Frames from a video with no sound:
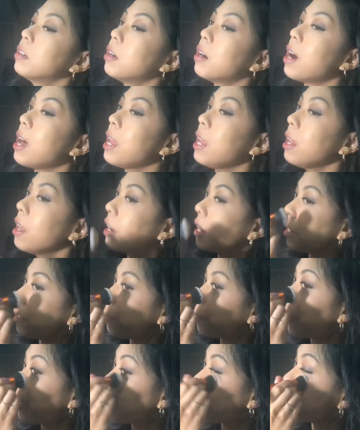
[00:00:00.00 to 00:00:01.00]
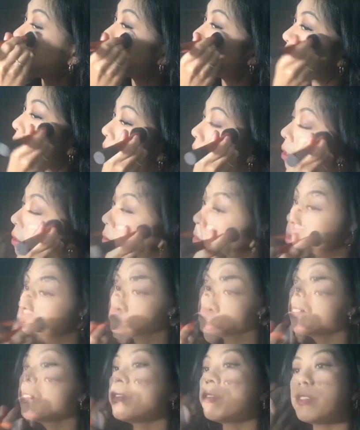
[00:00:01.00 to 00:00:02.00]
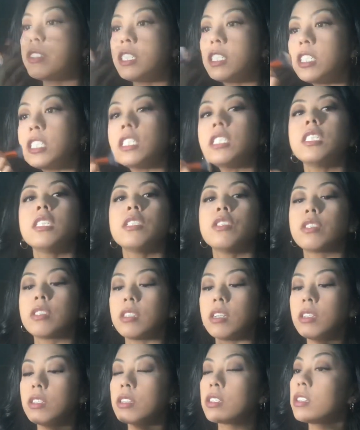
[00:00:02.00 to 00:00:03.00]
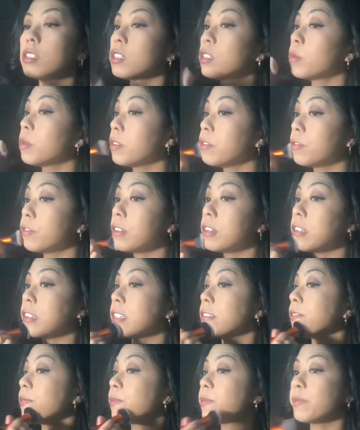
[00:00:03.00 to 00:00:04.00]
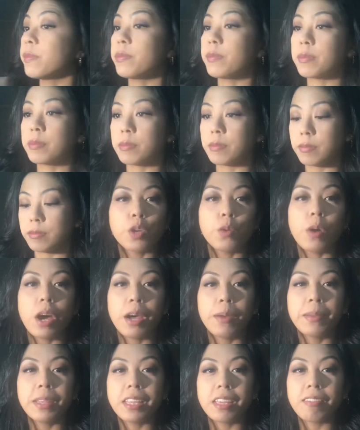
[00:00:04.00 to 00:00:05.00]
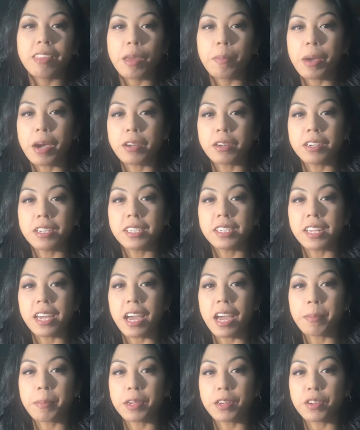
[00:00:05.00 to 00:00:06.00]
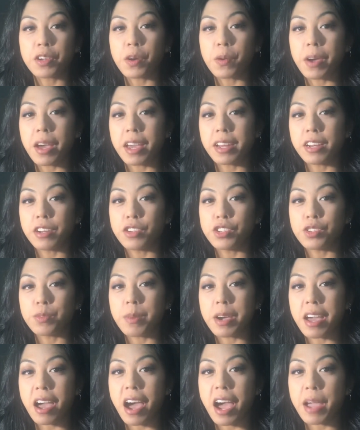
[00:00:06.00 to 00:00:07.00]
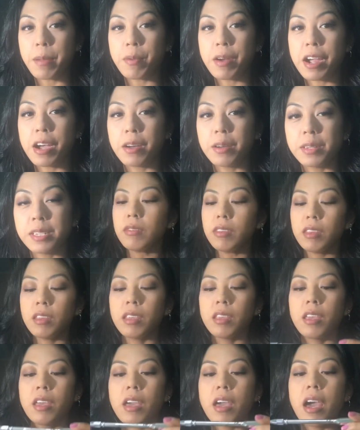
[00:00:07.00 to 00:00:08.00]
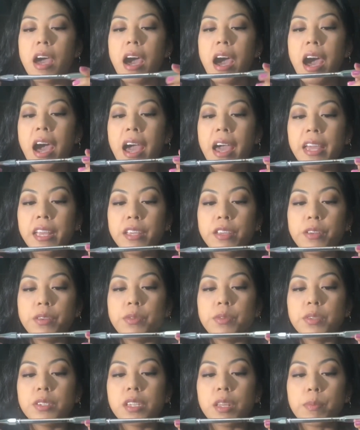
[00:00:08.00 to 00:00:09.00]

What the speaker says: A light bake. Look a little bit funny. You're gonna look a little bit funny. So while we leave that powder to set, I'm gonna go ahead and do my eyebrows. I use the